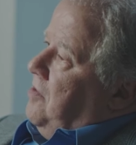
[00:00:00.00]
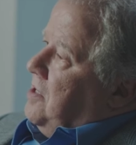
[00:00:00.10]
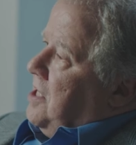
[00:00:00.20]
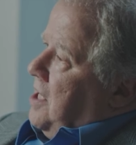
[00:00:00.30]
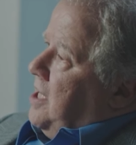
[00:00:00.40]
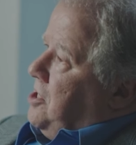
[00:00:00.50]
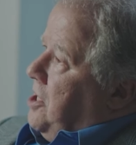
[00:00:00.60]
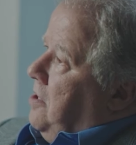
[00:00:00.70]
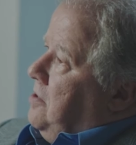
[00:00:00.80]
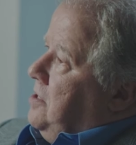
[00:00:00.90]
The Tonight
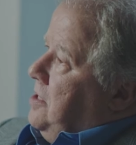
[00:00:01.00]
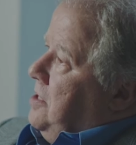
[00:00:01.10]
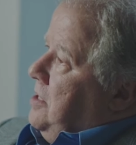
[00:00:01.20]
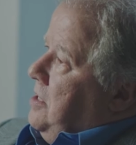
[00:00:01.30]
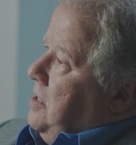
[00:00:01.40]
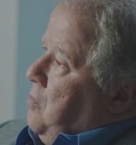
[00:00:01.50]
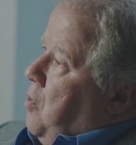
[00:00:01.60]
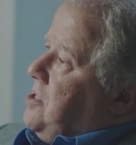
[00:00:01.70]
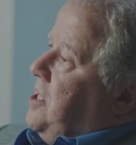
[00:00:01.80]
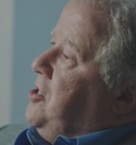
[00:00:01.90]
Show
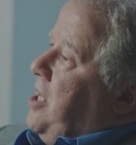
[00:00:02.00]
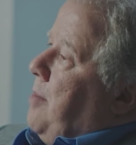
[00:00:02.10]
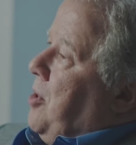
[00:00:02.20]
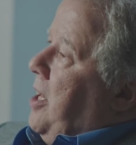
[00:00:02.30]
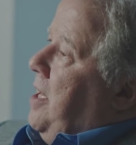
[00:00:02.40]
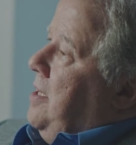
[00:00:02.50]
was in jeopardy.